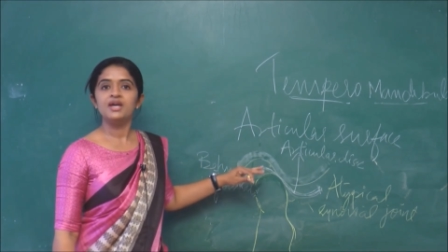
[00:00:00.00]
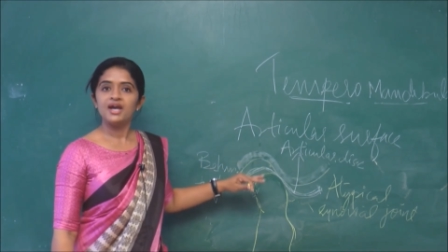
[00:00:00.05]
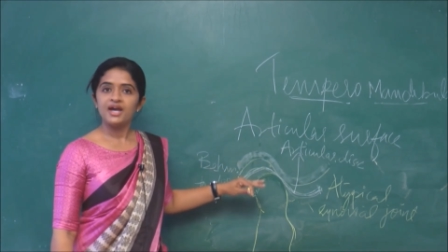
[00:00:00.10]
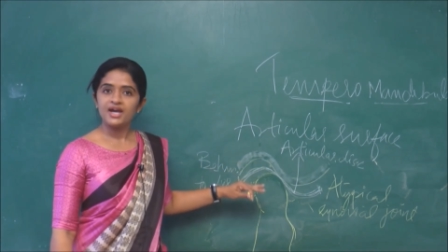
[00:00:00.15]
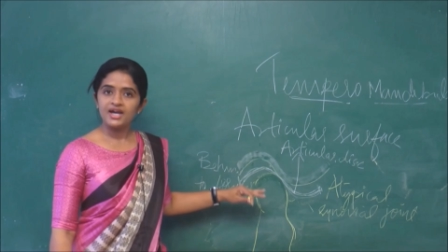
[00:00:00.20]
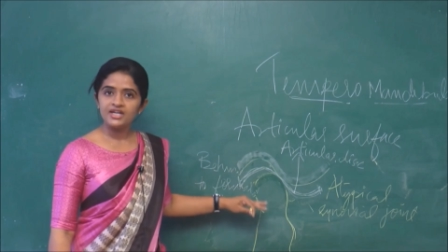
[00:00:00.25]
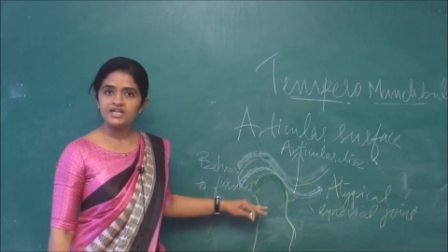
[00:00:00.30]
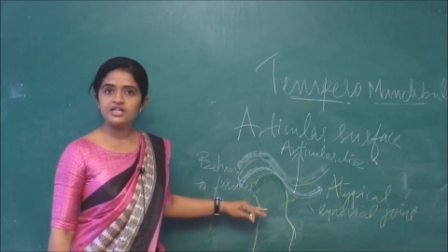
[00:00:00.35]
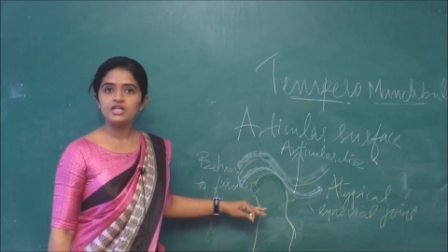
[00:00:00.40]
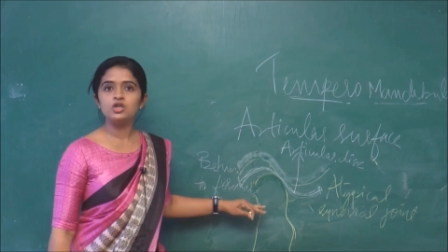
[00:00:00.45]

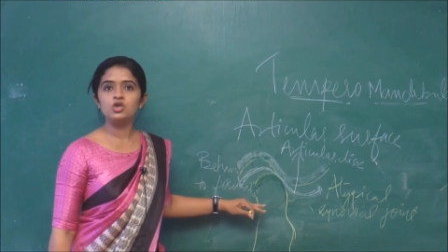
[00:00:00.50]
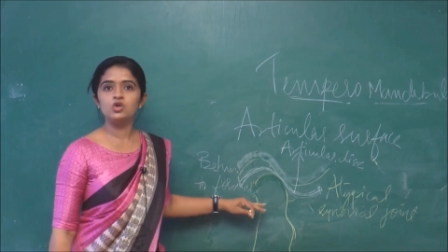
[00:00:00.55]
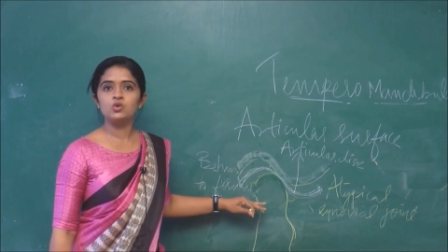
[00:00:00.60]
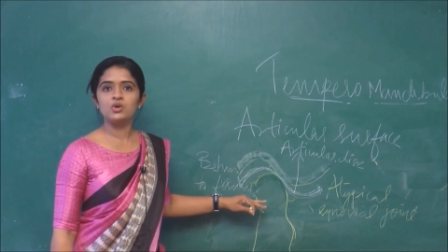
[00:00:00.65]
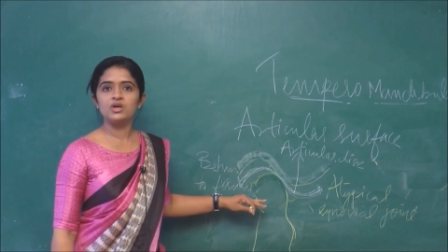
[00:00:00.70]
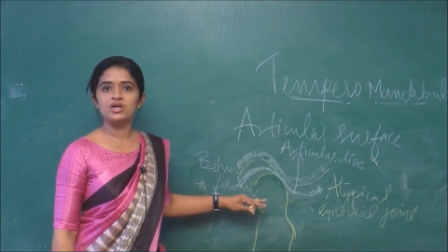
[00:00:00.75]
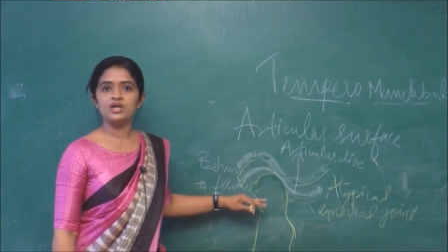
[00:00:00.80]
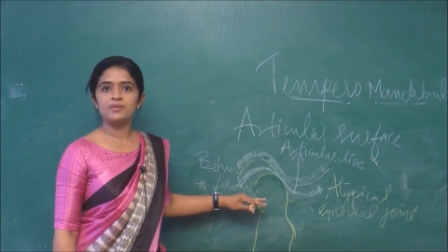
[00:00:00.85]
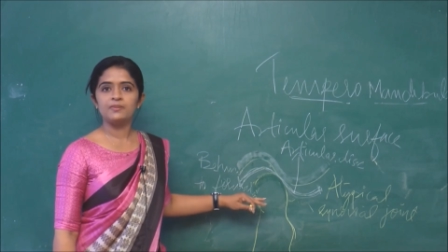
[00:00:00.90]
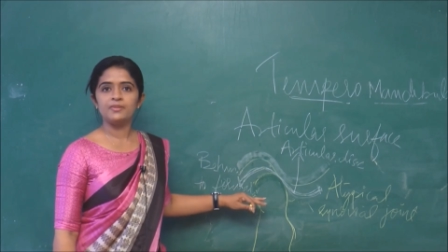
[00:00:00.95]
and a
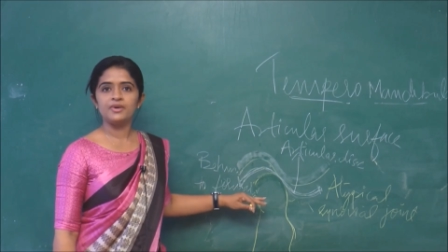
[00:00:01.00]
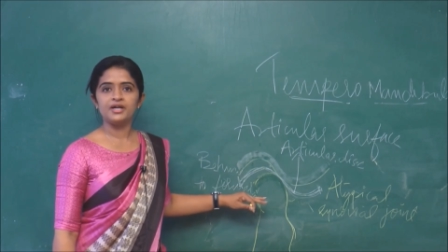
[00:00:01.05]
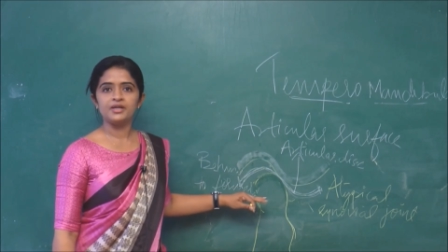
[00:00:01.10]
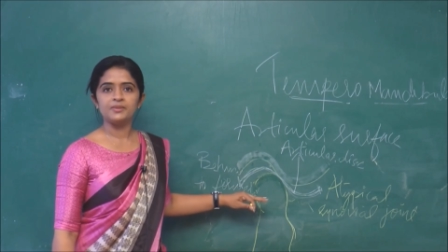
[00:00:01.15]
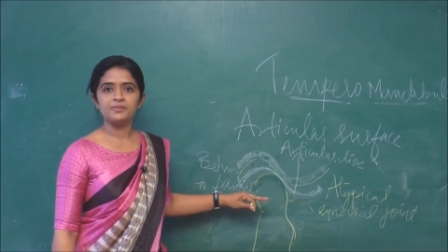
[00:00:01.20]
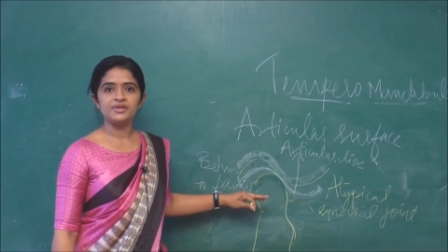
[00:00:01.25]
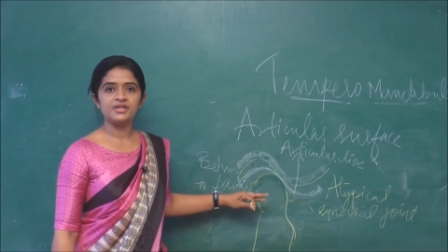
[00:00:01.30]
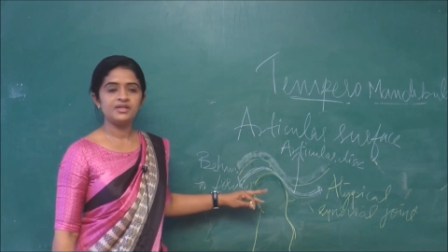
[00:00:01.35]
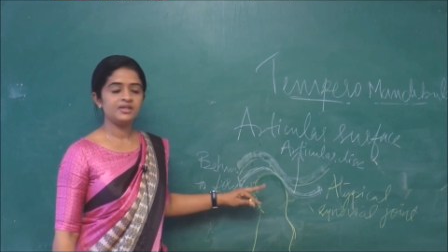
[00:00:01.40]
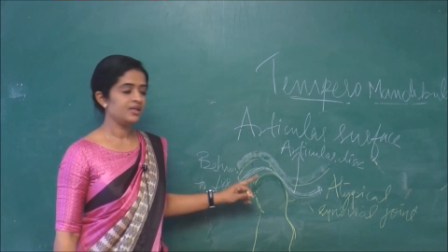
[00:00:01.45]
lower
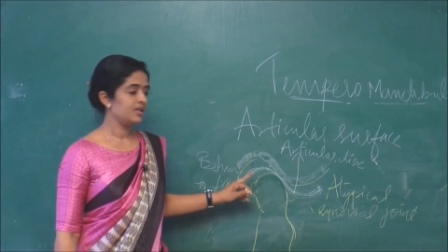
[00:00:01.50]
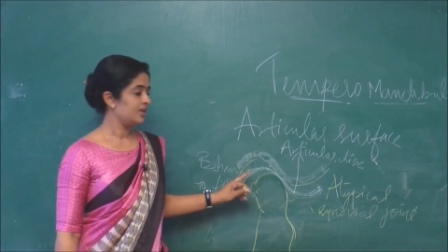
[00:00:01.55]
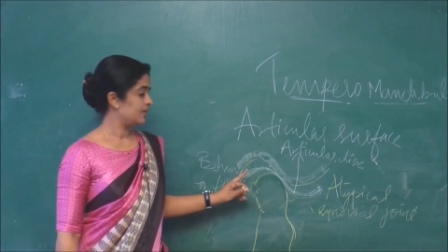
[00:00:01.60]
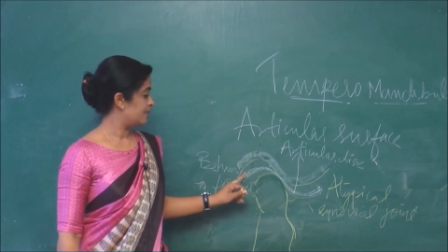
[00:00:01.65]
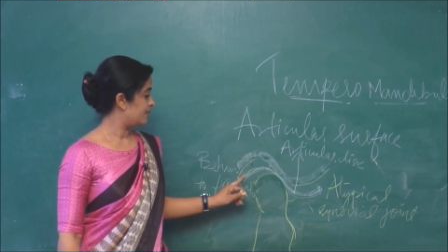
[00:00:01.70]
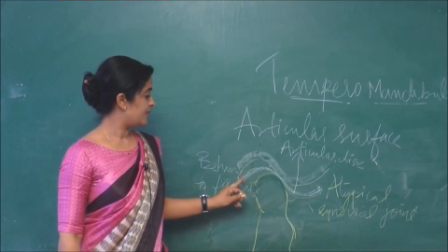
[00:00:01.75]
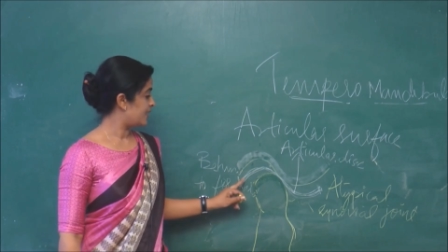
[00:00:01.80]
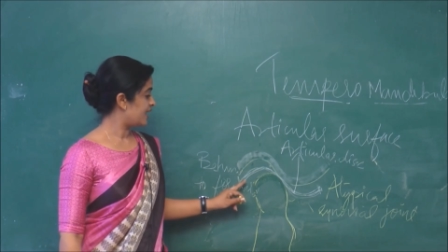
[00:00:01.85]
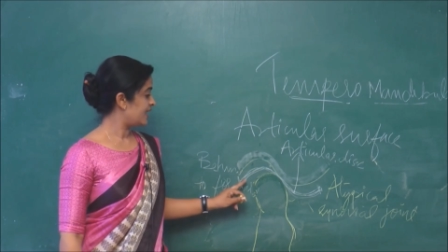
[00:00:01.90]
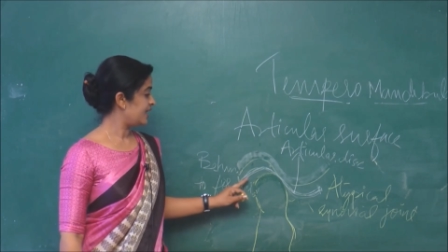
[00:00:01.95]
compartment
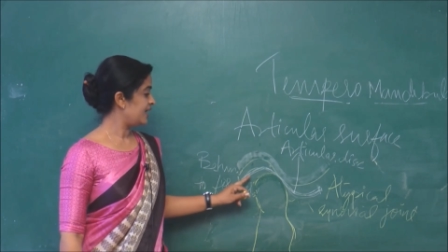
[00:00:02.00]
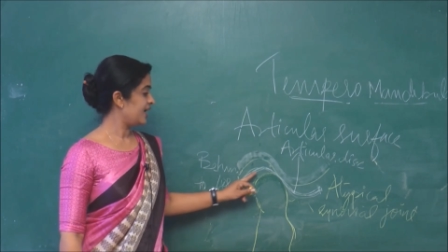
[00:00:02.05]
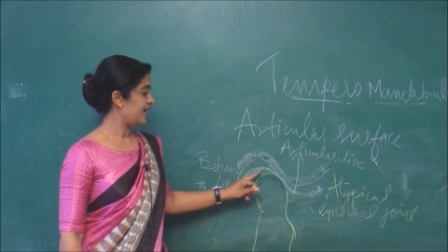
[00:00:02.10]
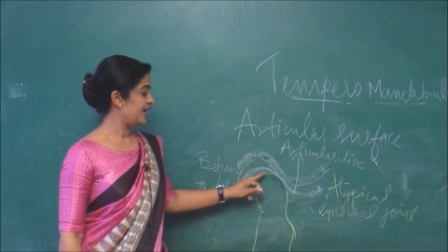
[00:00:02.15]
by